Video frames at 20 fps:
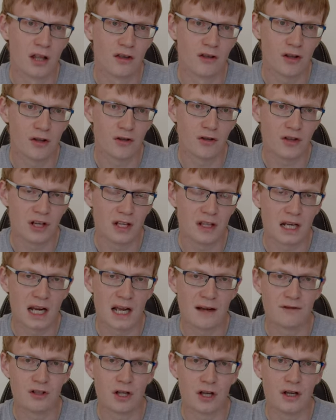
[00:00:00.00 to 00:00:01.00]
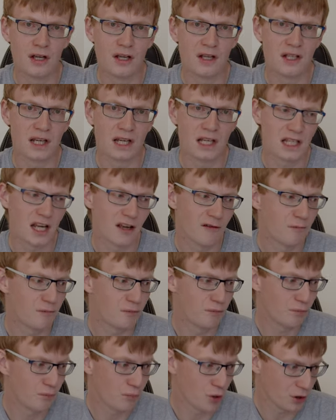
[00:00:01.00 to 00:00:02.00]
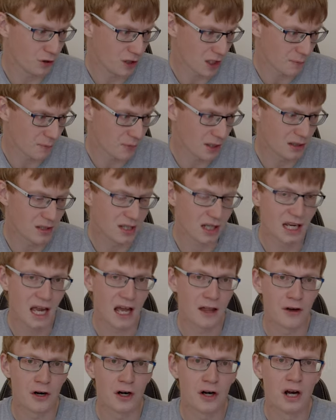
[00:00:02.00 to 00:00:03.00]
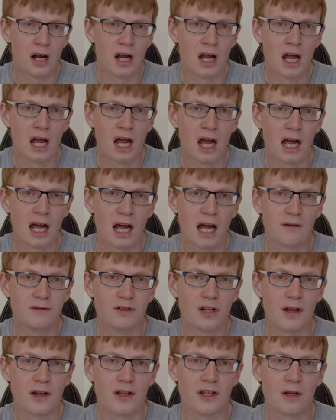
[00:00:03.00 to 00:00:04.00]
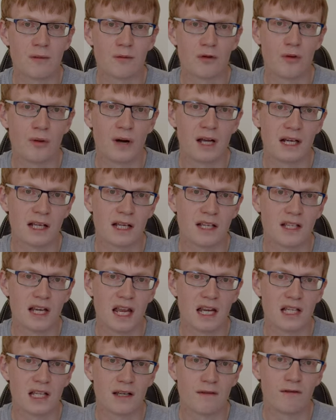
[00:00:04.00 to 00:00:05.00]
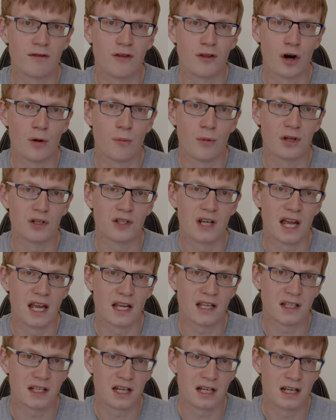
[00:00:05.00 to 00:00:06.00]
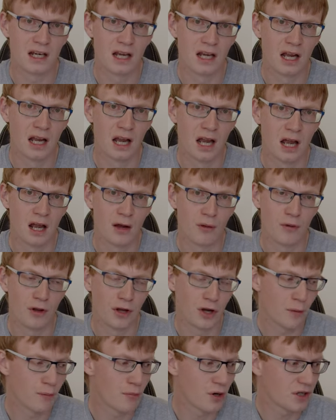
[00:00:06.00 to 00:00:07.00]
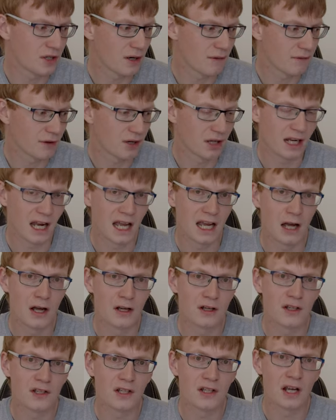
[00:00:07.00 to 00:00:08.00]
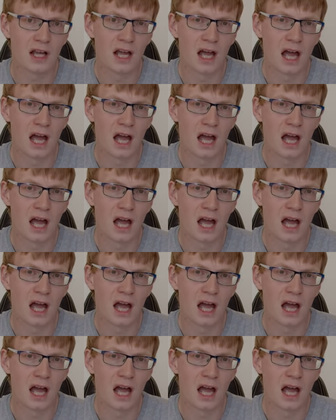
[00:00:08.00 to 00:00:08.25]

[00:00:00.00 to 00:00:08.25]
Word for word: The other thing that I've done is since I've put this build together I've done some quite extensive thermal testing with a number of different layouts